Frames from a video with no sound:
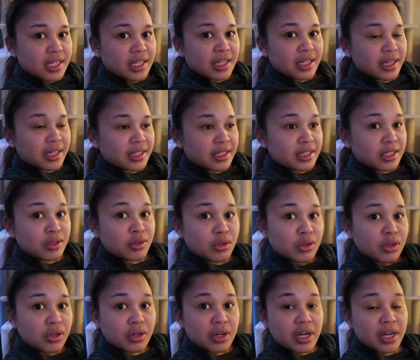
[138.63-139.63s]
Like, they
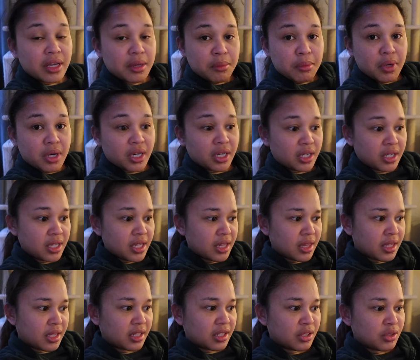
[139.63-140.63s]
don't cry, bark,
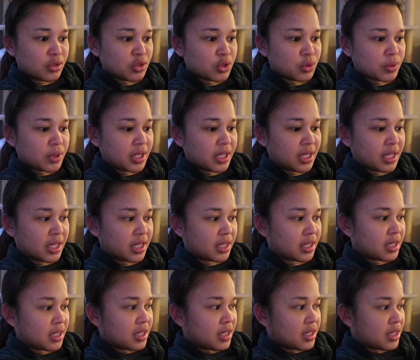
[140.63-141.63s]
nothing. They usually, like,
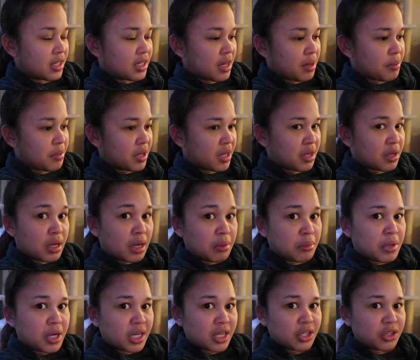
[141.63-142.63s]
come here and
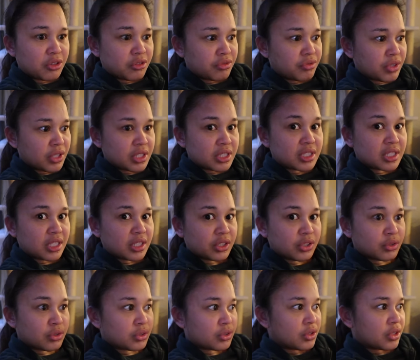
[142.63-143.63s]
bark your face, tell
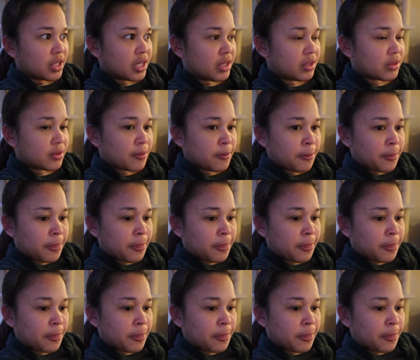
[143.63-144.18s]
you to get out.